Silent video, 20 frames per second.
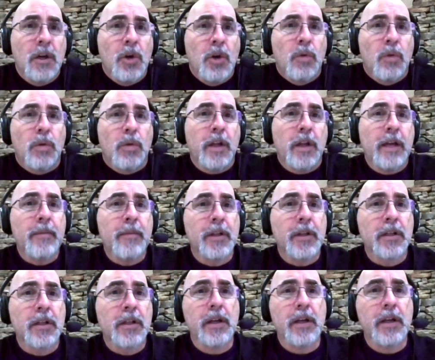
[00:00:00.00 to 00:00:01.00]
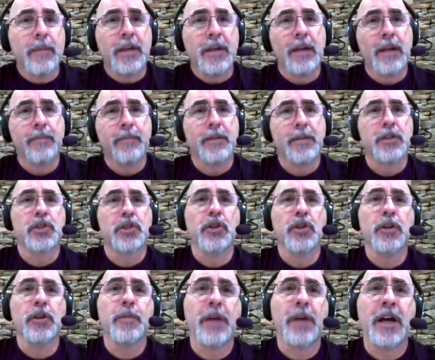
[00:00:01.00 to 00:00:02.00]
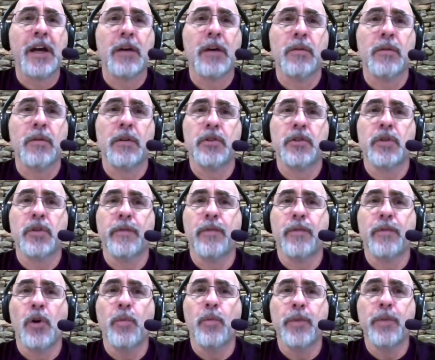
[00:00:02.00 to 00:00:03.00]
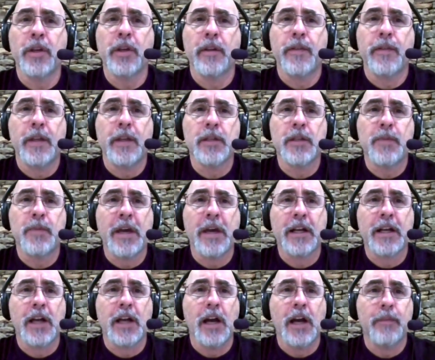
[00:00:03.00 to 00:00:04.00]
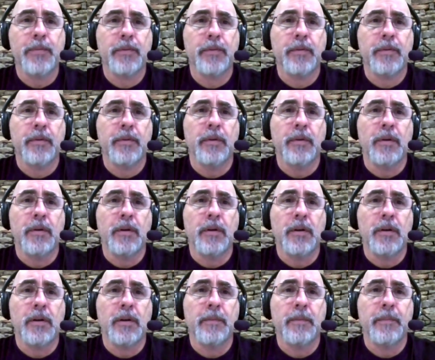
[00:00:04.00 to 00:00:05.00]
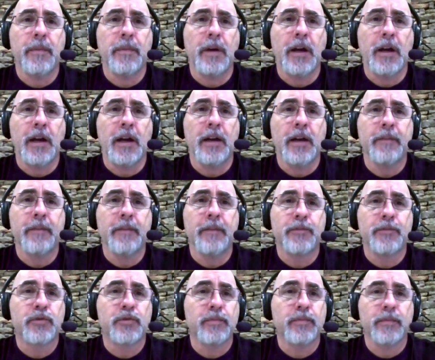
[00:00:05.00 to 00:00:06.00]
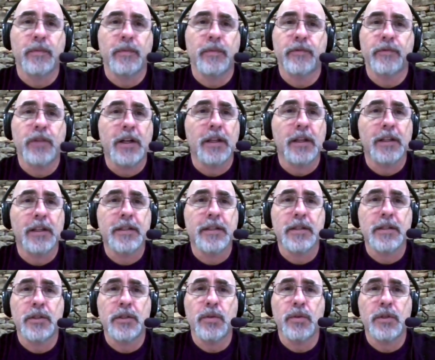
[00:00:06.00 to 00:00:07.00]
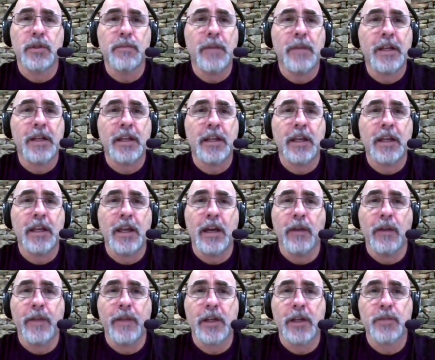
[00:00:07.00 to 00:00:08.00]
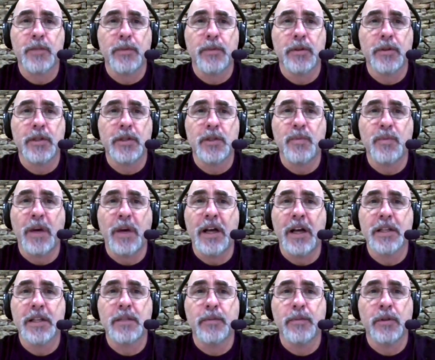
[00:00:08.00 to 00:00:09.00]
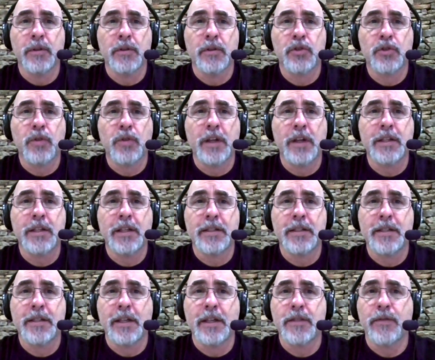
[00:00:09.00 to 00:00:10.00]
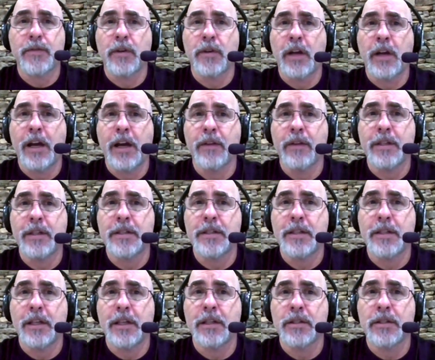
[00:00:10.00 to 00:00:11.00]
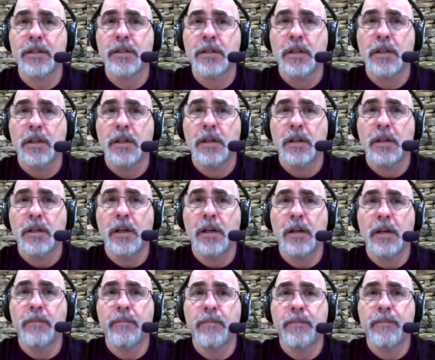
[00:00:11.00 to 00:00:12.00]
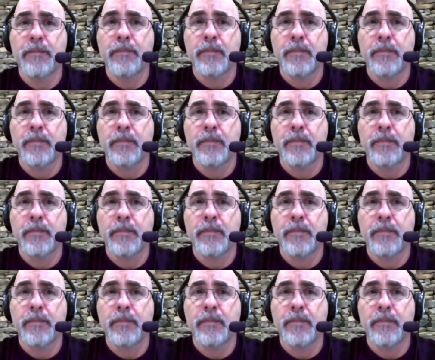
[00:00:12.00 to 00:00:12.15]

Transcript: Well, I am a little. I mean, I'm concerned about sort of opening things back up. Um, I'm tr- trying to listen to as many health experts as possible, trying to get a sense for how these things um,